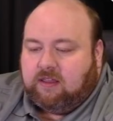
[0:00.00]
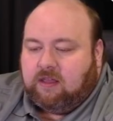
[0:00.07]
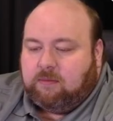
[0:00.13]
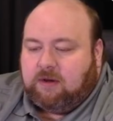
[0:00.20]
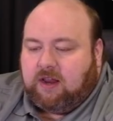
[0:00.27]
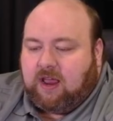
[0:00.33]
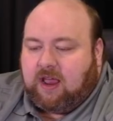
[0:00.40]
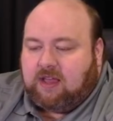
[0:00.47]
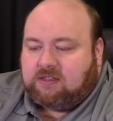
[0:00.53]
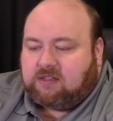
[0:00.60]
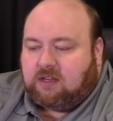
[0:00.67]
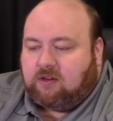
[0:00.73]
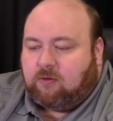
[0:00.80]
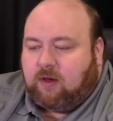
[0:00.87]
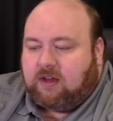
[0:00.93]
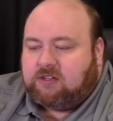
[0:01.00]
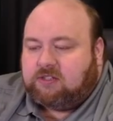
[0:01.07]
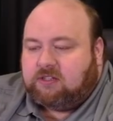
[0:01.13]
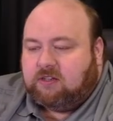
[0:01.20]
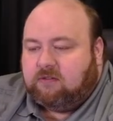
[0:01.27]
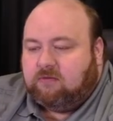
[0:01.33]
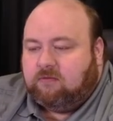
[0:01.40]
and I'm going to ask a
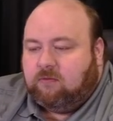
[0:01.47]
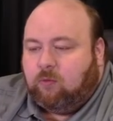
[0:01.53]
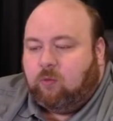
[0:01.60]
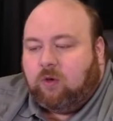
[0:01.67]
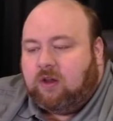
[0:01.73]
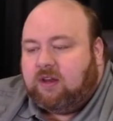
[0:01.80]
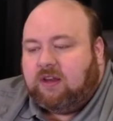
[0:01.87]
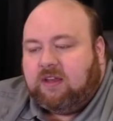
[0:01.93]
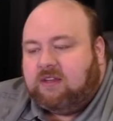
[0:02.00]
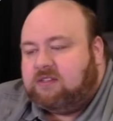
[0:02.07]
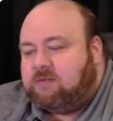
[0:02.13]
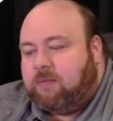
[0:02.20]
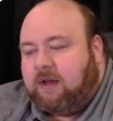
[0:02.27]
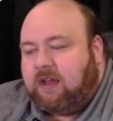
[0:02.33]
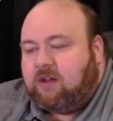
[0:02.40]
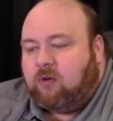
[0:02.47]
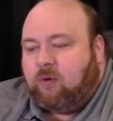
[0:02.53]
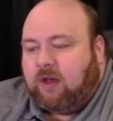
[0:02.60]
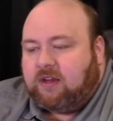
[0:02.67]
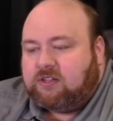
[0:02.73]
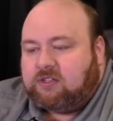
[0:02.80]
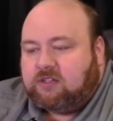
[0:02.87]
question. What is my
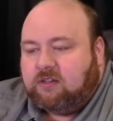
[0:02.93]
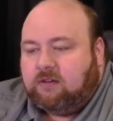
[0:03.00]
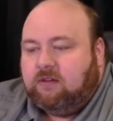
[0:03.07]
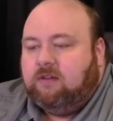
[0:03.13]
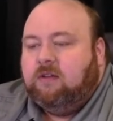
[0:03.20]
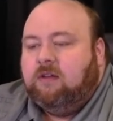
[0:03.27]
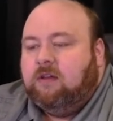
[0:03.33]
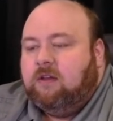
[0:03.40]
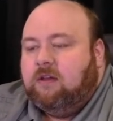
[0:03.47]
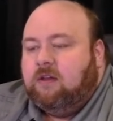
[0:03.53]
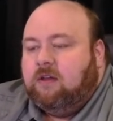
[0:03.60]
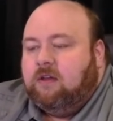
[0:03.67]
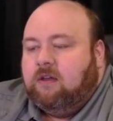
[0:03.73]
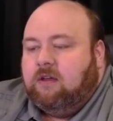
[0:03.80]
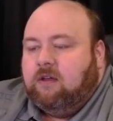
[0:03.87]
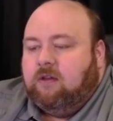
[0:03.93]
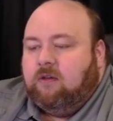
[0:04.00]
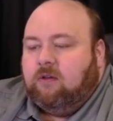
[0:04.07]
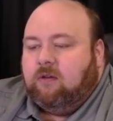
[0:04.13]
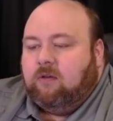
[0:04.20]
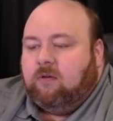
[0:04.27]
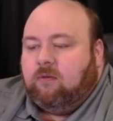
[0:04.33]
question?
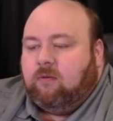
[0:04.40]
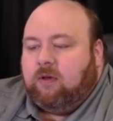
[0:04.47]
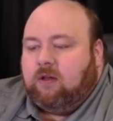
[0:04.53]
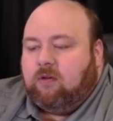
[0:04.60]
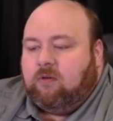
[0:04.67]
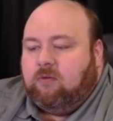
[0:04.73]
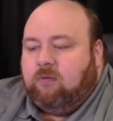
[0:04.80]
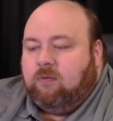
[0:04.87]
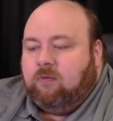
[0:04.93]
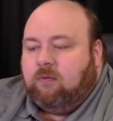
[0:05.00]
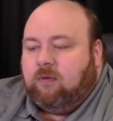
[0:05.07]
Well,